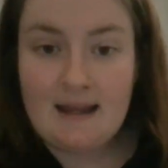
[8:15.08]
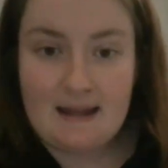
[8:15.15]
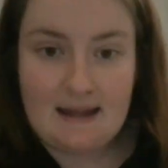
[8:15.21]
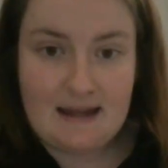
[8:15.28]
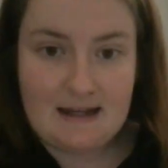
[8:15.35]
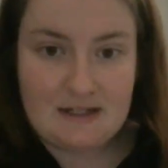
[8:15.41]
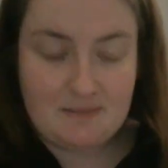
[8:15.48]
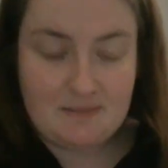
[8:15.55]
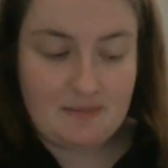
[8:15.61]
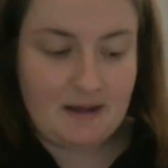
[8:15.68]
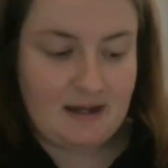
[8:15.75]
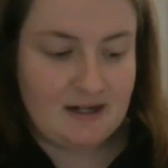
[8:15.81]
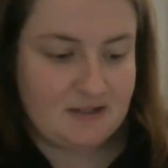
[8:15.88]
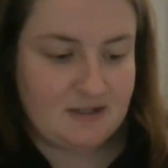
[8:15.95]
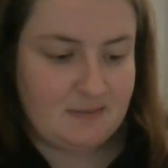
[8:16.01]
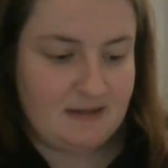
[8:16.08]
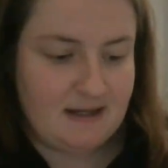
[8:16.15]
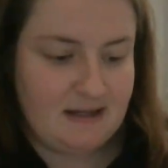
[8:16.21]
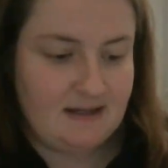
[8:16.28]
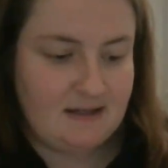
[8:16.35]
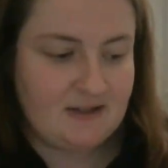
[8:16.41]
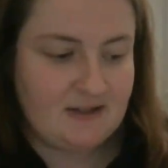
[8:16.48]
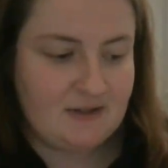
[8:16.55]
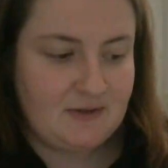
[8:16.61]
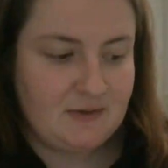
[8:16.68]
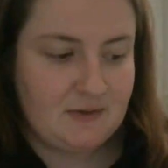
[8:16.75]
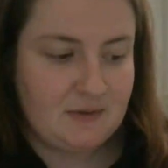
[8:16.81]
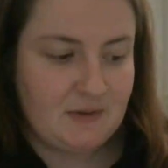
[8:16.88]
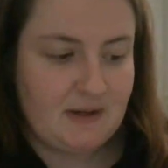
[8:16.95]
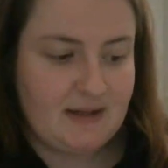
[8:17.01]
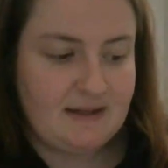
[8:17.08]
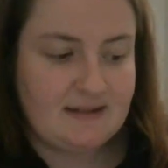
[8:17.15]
engage in punishment to